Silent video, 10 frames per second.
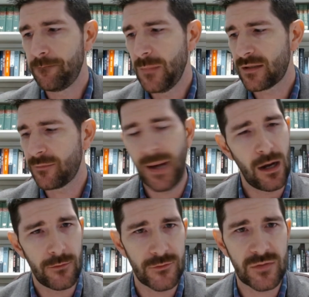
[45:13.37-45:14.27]
It's a
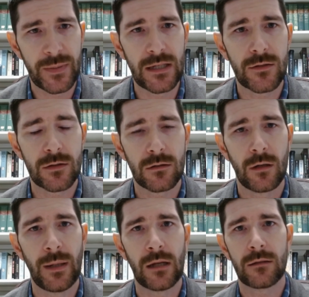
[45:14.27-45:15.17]
powerful speech
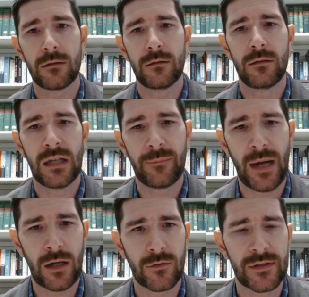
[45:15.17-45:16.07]
about the
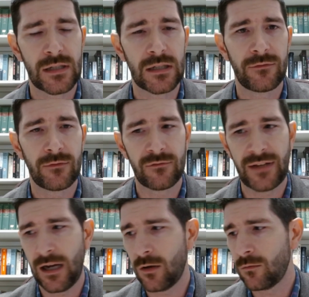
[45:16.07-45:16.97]
hypocrisy of
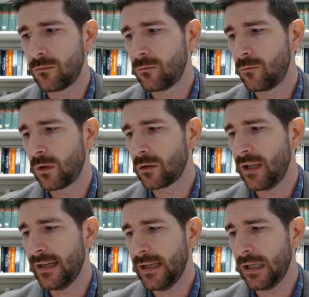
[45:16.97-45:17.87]
how we're
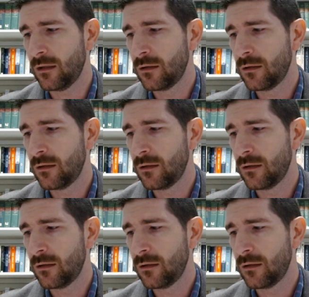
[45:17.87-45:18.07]
letting